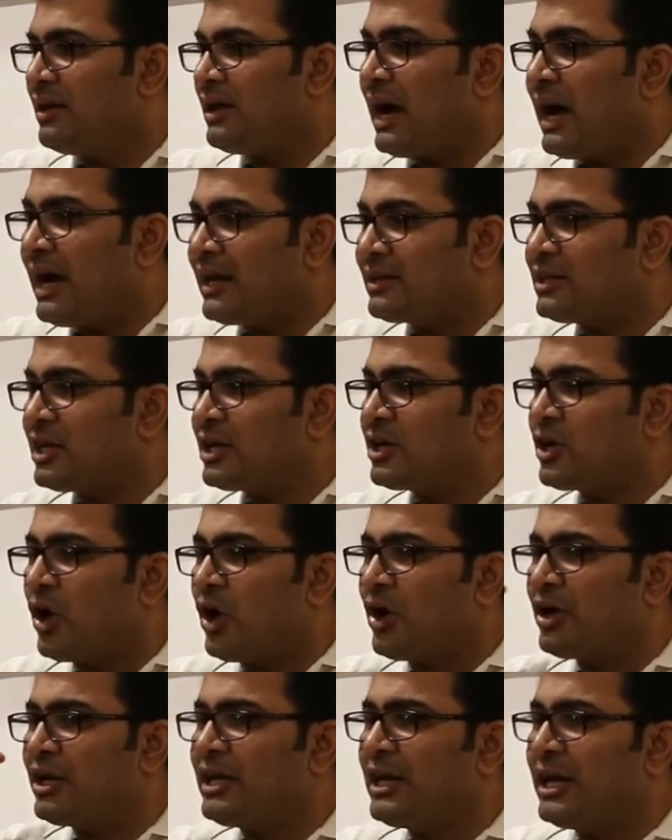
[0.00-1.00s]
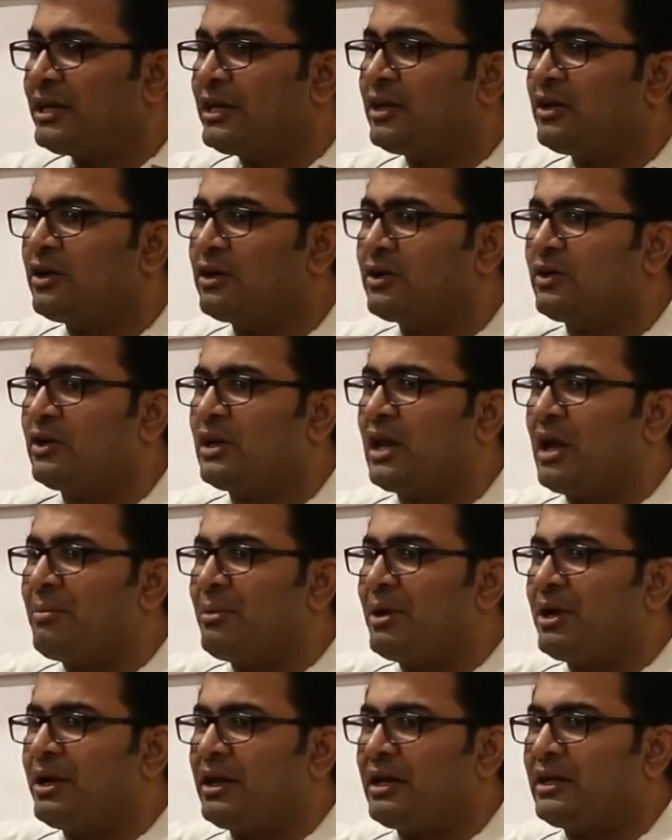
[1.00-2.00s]
Are they coordinating or
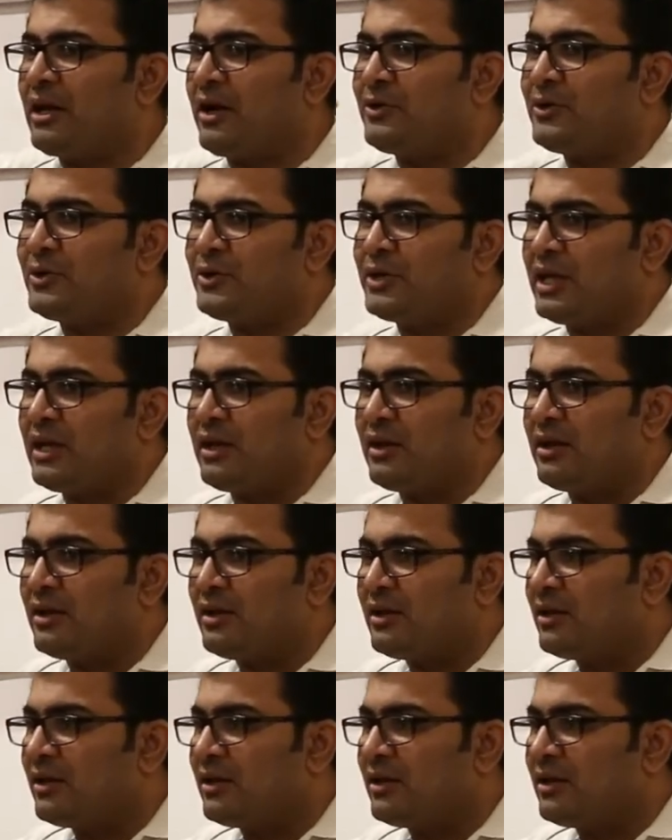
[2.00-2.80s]
collaborating? Now, you tell.